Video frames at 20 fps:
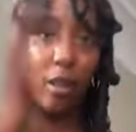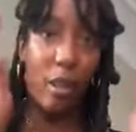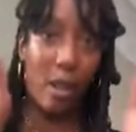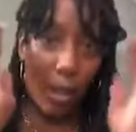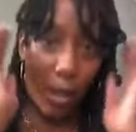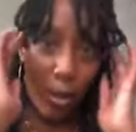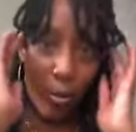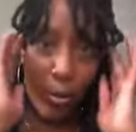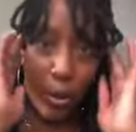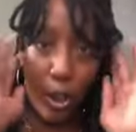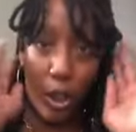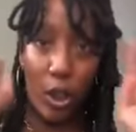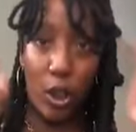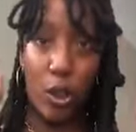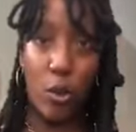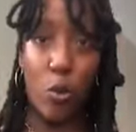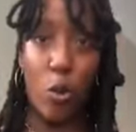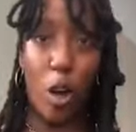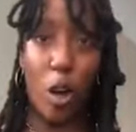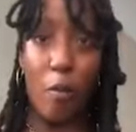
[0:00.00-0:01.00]
help get
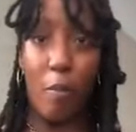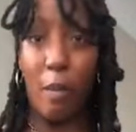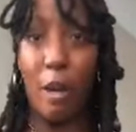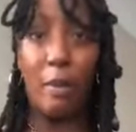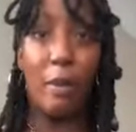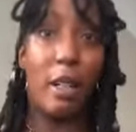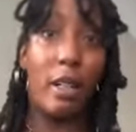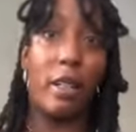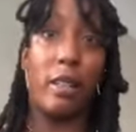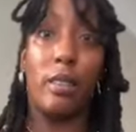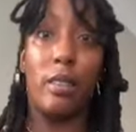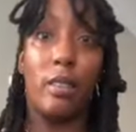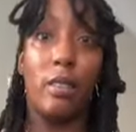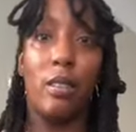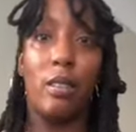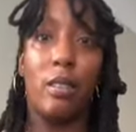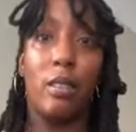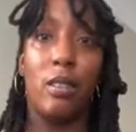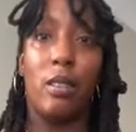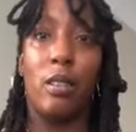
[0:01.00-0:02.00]
you off my
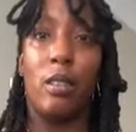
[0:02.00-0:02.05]
mind.